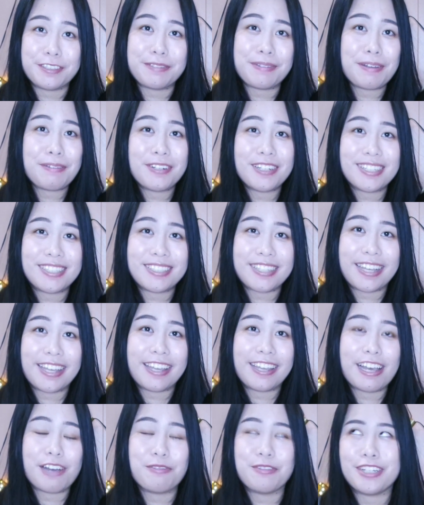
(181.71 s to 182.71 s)
if I were to
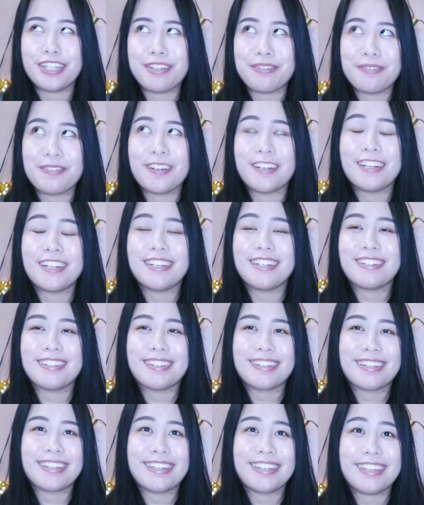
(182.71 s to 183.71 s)
say I wouldn't wear
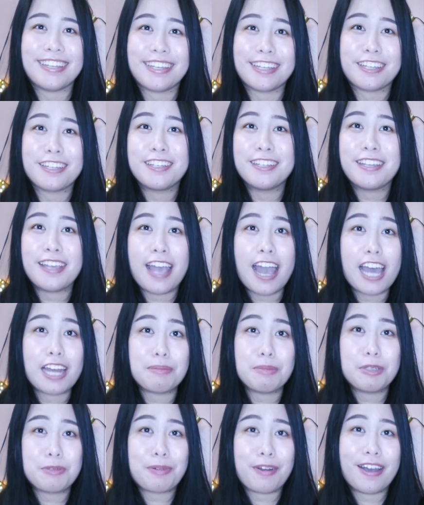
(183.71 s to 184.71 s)
like
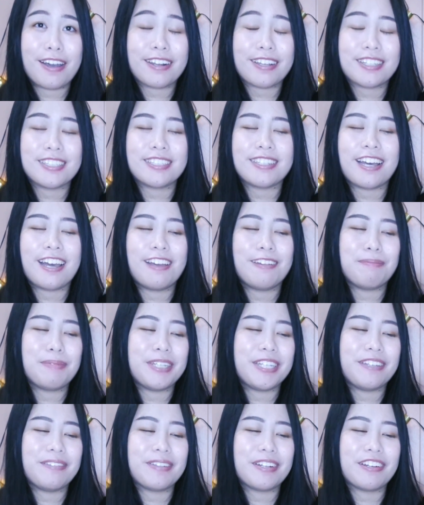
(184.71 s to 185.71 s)
animal products, that'd
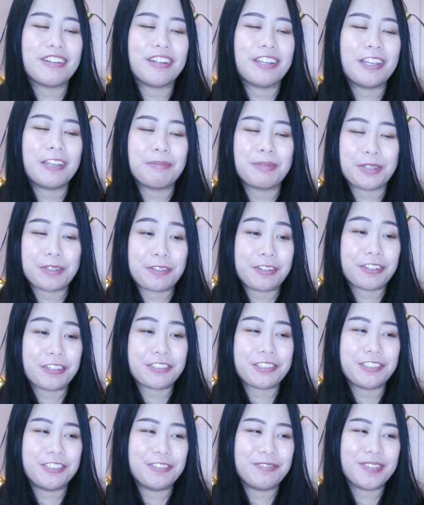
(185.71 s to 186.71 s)
be very
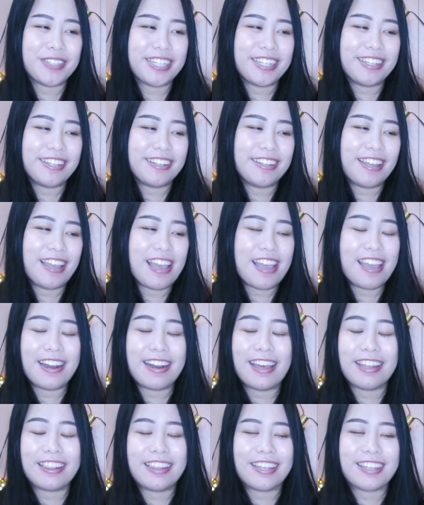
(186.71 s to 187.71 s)
hypocritical of me, and
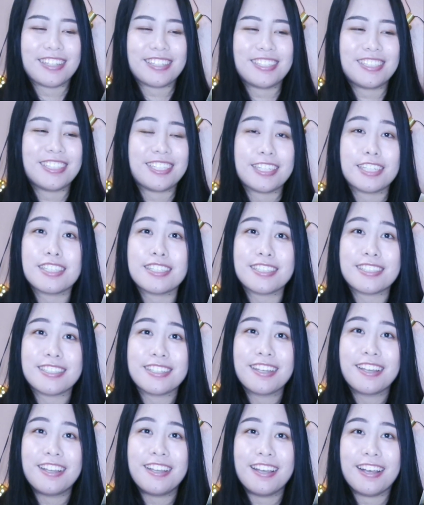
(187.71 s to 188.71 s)
I think it's just
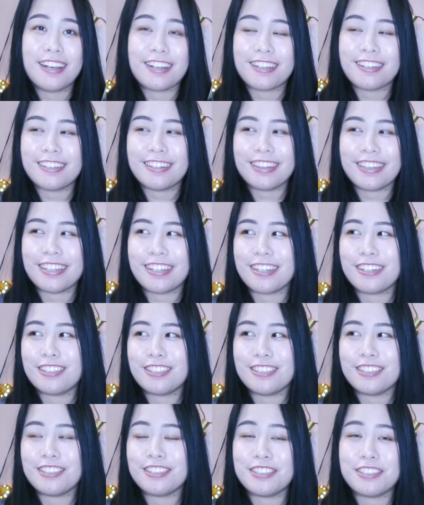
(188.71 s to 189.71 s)
a good thing
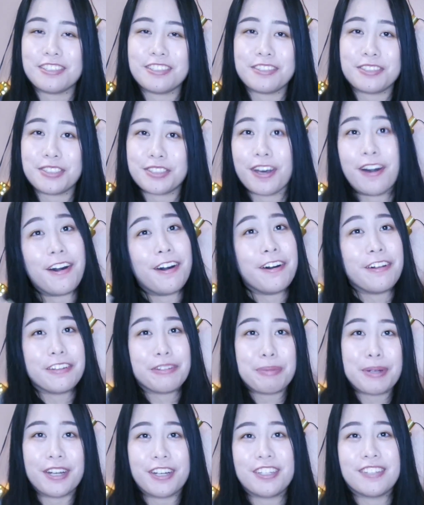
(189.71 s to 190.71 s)
to use all the
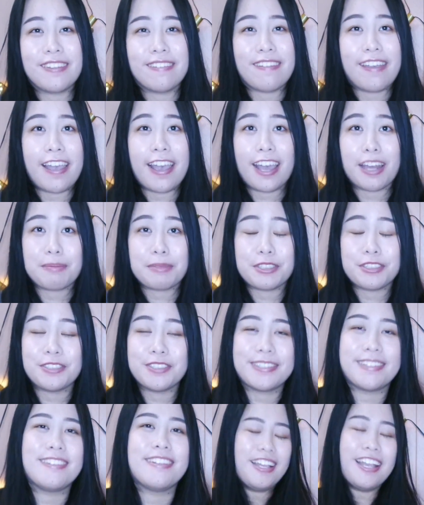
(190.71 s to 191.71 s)
parts of the
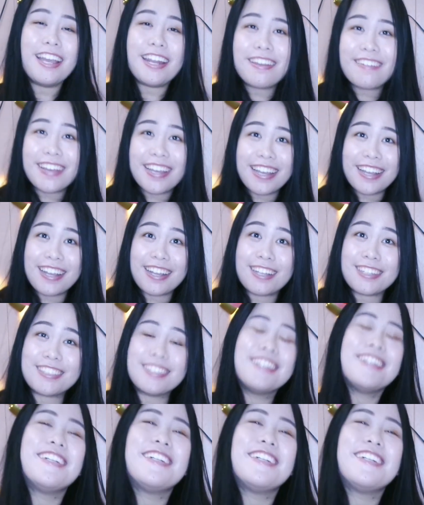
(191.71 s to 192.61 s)
animals. Anyways,